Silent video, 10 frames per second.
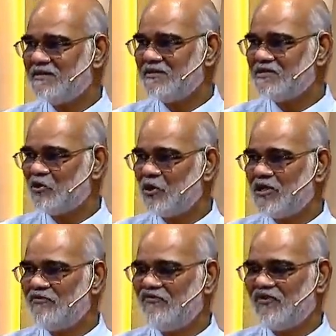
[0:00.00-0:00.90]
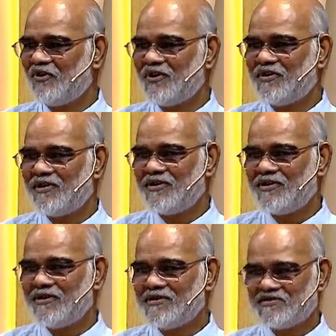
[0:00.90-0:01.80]
is the word for
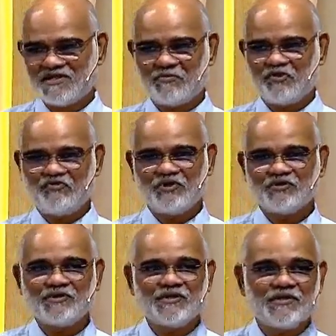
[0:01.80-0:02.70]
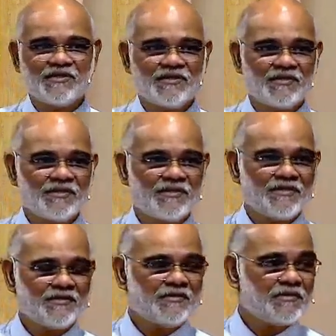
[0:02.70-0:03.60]
some of you
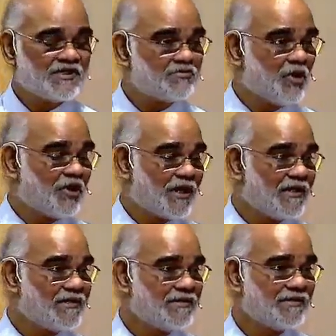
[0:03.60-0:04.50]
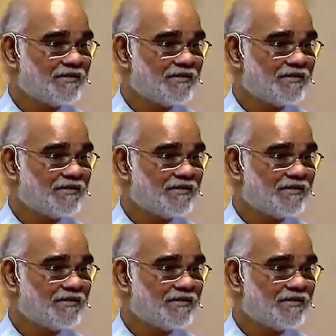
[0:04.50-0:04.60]
this morning.